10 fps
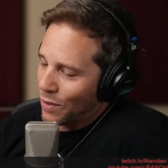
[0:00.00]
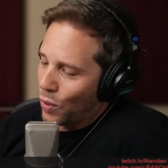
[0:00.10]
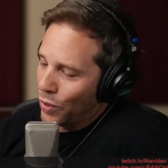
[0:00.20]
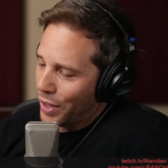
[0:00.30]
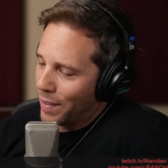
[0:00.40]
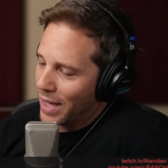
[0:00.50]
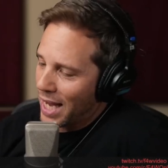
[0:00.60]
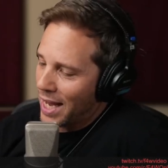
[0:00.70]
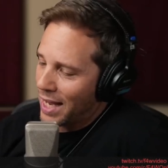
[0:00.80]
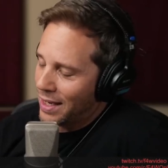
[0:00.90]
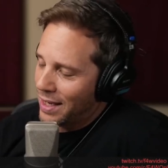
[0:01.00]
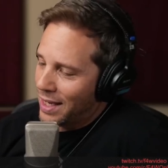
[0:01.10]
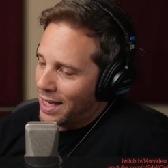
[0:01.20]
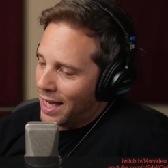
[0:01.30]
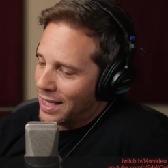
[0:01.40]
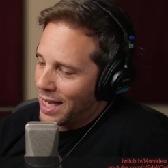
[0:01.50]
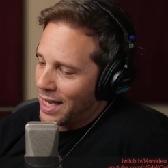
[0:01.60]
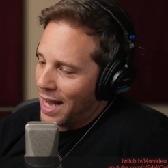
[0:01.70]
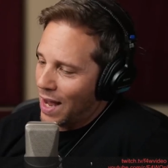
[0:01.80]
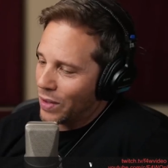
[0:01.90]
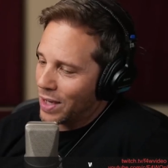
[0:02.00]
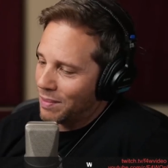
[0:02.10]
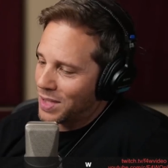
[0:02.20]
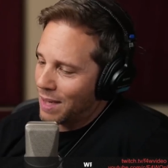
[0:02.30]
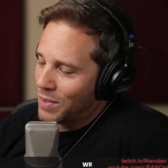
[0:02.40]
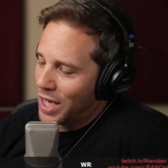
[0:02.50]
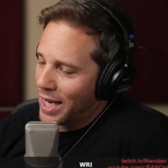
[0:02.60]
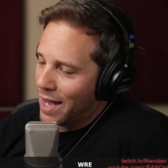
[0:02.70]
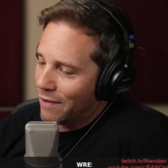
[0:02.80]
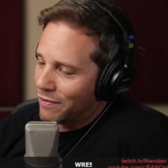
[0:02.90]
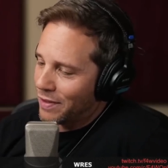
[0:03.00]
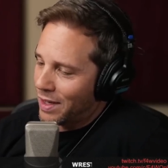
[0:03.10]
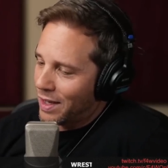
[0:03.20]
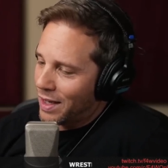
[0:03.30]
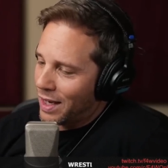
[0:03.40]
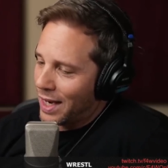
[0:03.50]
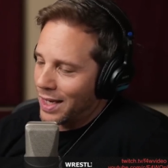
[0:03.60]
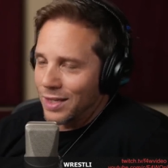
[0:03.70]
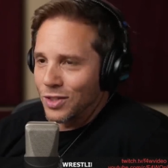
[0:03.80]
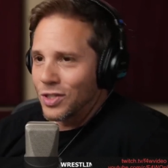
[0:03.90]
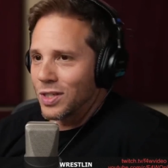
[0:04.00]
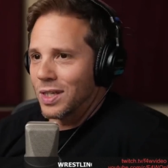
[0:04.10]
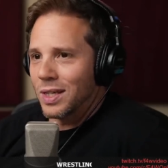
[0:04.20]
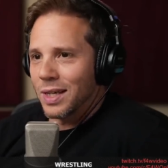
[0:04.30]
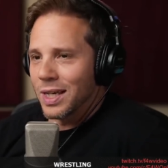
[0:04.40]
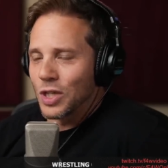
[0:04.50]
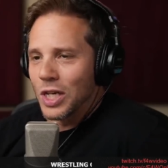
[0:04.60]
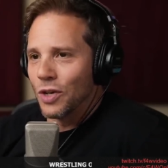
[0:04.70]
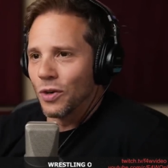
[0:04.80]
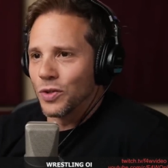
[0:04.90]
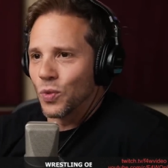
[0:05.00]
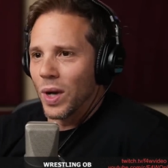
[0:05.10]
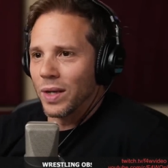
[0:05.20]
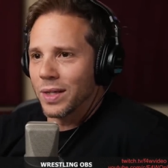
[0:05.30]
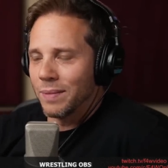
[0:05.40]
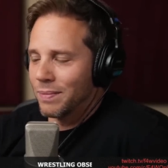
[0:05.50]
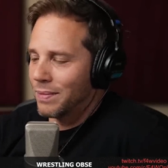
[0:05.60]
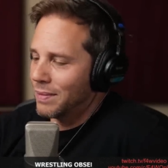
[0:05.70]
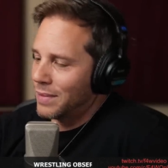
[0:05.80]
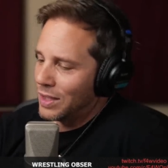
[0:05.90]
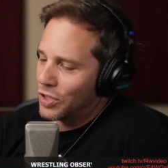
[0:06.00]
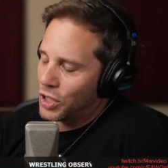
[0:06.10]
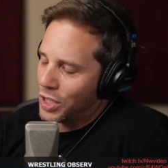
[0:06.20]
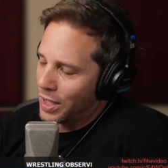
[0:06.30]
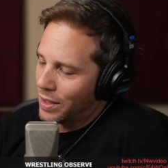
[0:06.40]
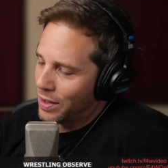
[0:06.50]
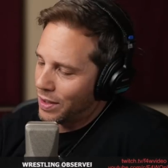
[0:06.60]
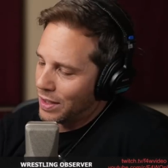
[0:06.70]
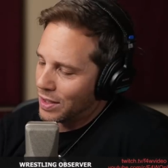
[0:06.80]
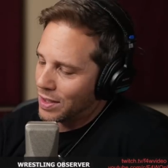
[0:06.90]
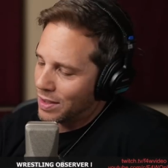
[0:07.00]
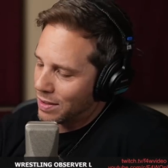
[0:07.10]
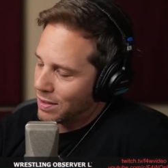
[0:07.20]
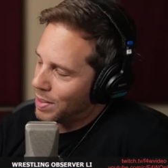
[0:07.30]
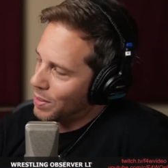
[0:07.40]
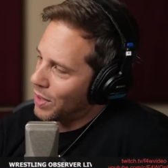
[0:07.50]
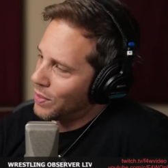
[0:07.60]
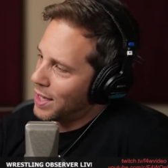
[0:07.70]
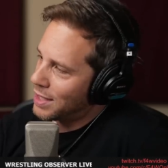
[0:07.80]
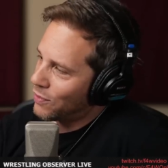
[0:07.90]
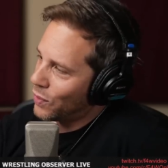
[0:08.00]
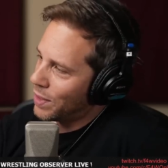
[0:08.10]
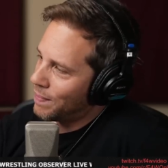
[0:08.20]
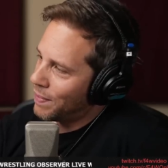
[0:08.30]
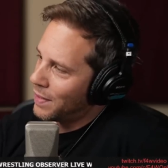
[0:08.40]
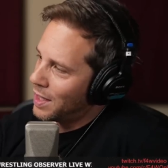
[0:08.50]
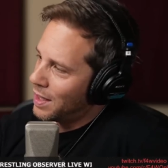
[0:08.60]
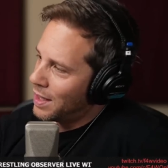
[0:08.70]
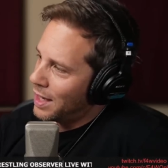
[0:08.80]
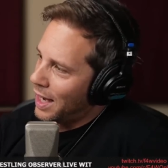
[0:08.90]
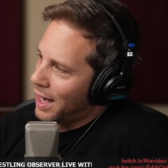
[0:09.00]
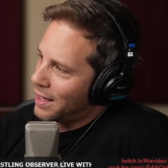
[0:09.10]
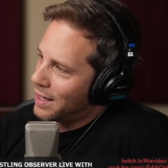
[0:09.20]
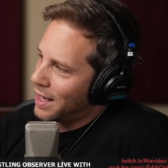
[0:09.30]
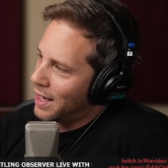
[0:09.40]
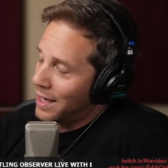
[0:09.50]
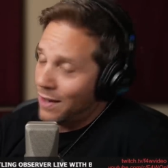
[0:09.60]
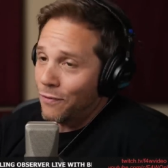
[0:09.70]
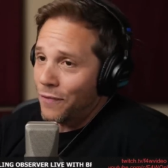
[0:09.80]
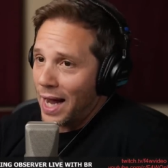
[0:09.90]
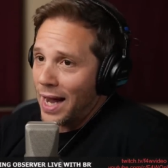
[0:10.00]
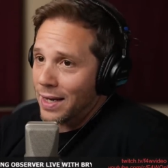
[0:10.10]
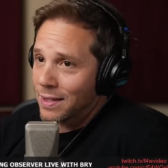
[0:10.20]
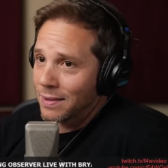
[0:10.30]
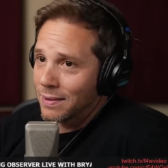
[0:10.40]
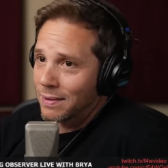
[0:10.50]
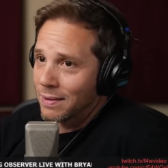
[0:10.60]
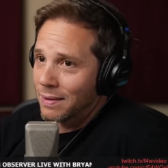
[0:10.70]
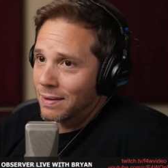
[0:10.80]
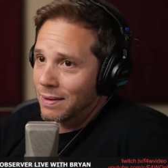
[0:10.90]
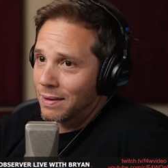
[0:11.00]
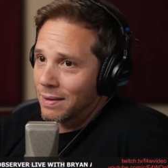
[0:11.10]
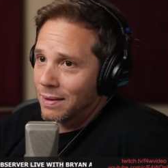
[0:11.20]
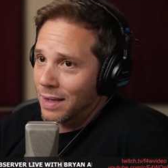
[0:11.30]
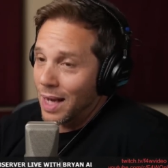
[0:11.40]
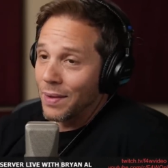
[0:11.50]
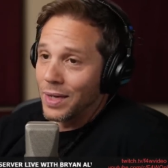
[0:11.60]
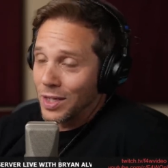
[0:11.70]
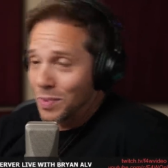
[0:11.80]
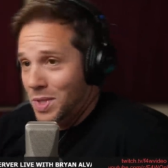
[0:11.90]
how the whole thing began. And then out comes MJF. And he is, gets a hero's welcome. He's cheered. He's People go nuts for him. And uh, in fact, and I'm going to need